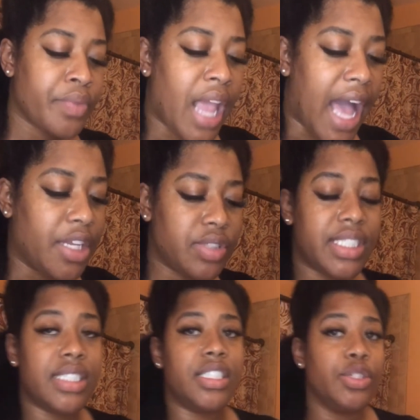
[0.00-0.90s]
I used to
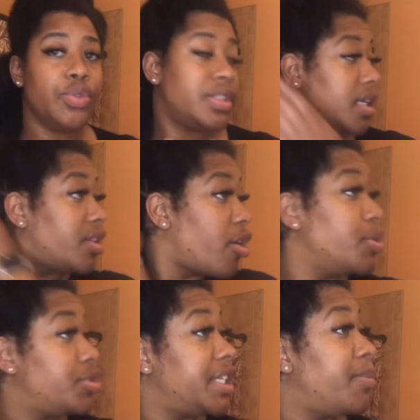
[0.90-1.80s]
just use the
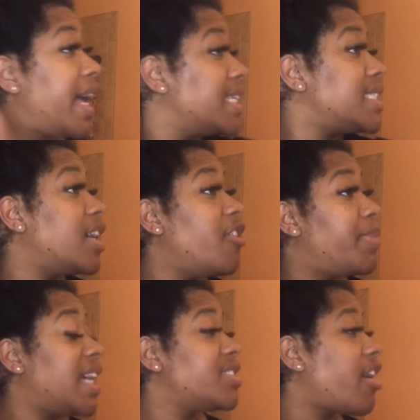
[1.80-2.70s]
Thermal Shield by itself,
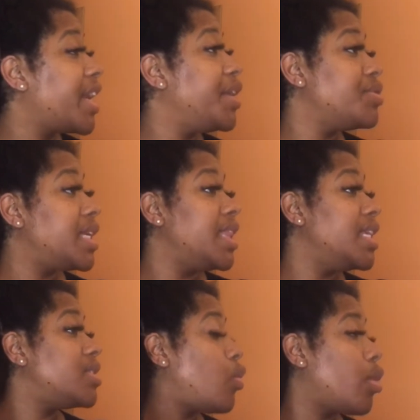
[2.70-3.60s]
but I started using
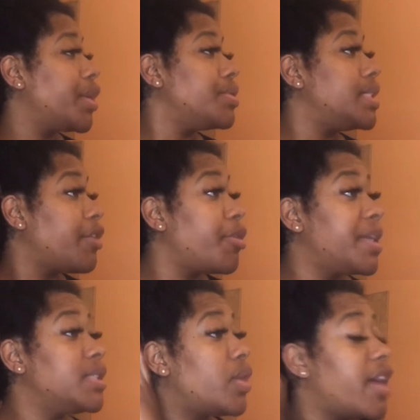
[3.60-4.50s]
this oil serum
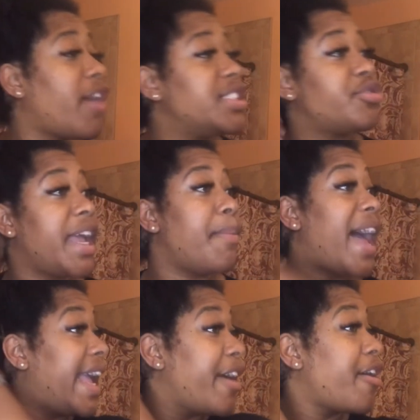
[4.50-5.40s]
because whenever I straighten my
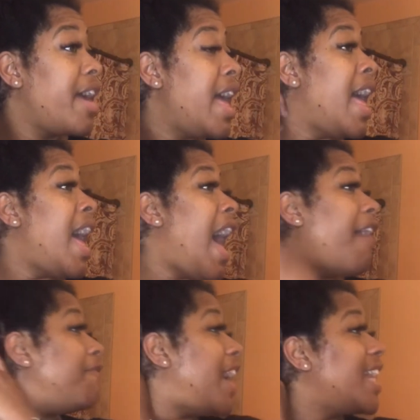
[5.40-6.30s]
hair, I
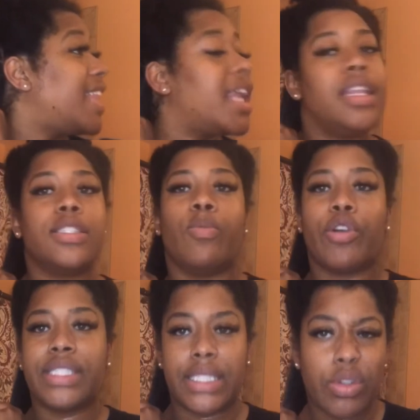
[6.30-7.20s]
find that it looks
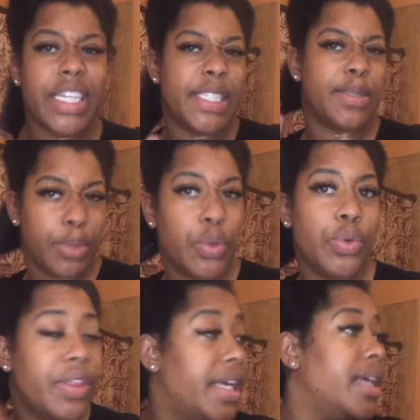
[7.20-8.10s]
more silky
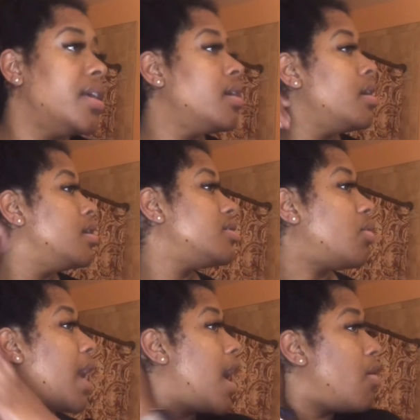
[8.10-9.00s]
smooth. So
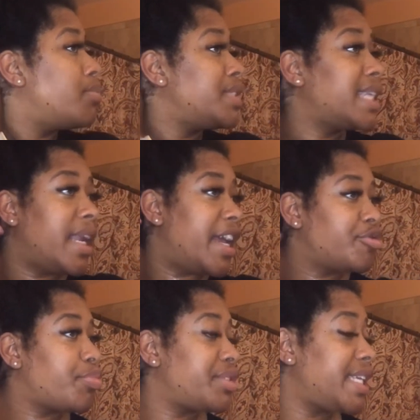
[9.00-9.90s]
now I'm just getting
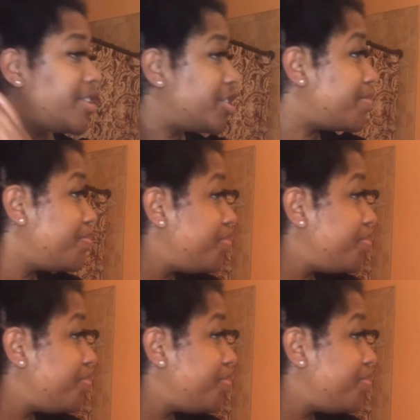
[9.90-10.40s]
extra protection.